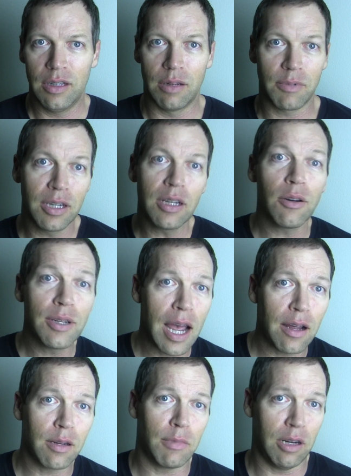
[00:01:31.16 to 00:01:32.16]
I'm going to go
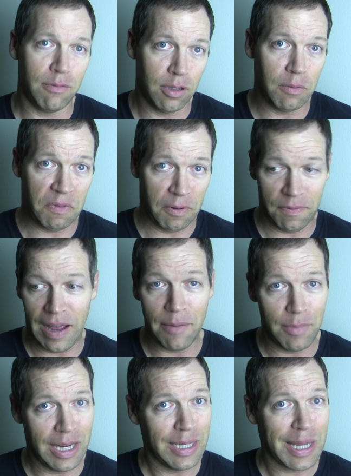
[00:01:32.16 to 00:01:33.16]
down to my room for
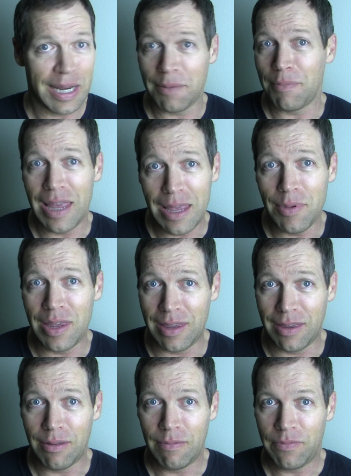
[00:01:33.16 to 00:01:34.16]
5 minutes, getting
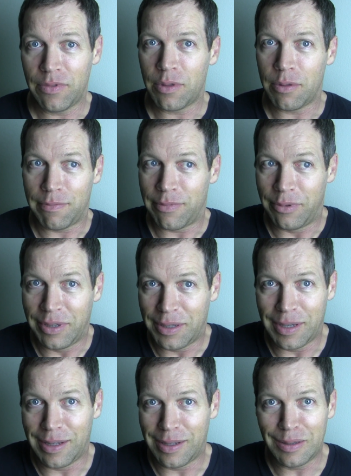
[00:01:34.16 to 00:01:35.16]
maybe 3
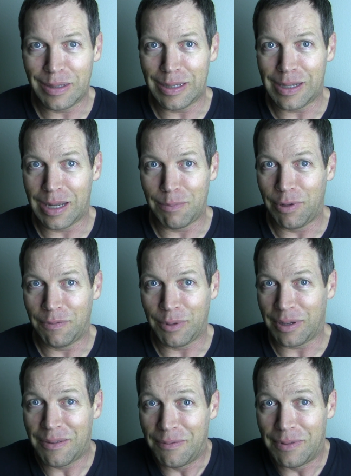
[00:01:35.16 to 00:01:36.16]
sentences typed
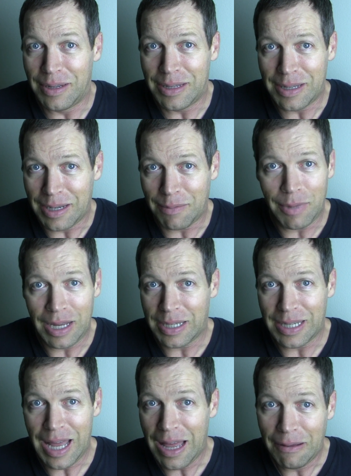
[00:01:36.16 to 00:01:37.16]
before convincing
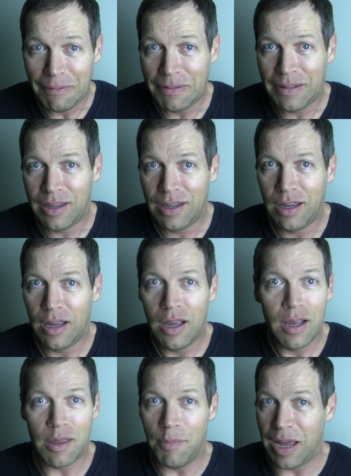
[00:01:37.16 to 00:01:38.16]
myself
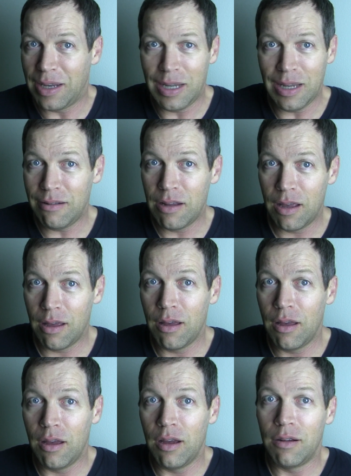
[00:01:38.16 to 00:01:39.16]
that my need
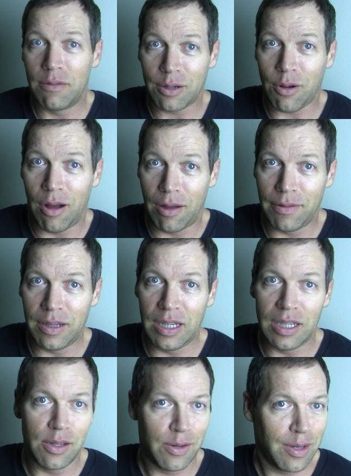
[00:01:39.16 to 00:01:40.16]
for
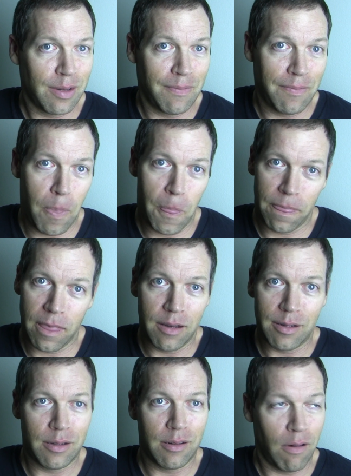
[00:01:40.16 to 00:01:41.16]
coffee is
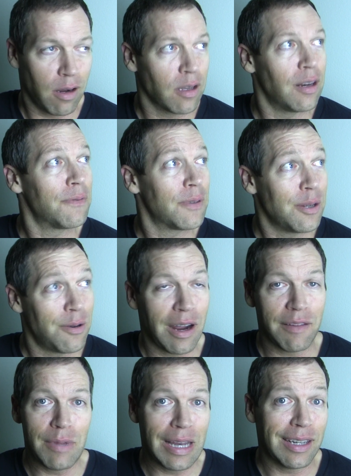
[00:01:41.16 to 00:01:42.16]
strong enough to
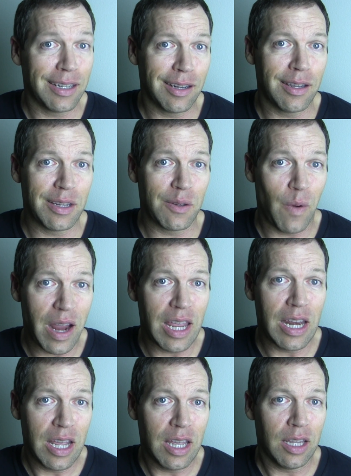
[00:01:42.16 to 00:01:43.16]
drive me out into this rain.